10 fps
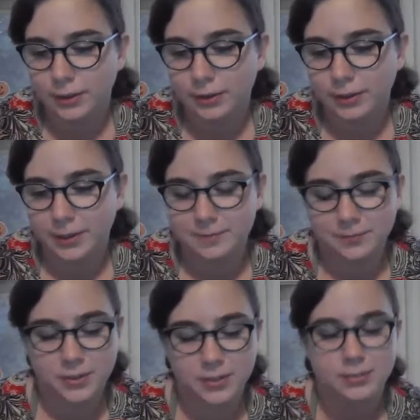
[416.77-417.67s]
Okay.
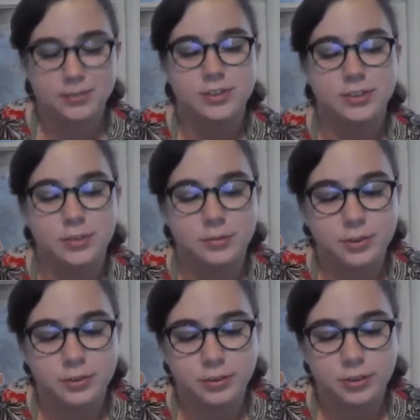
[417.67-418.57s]
So
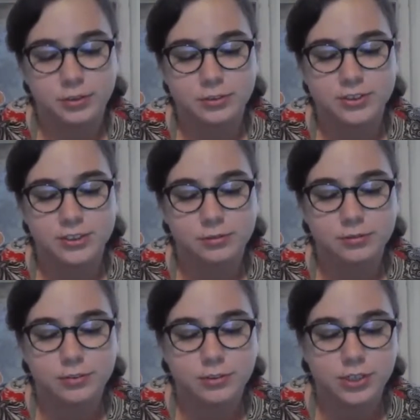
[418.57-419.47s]
we're going to go single
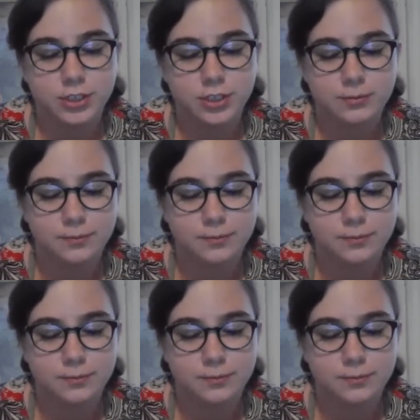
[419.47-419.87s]
crochet,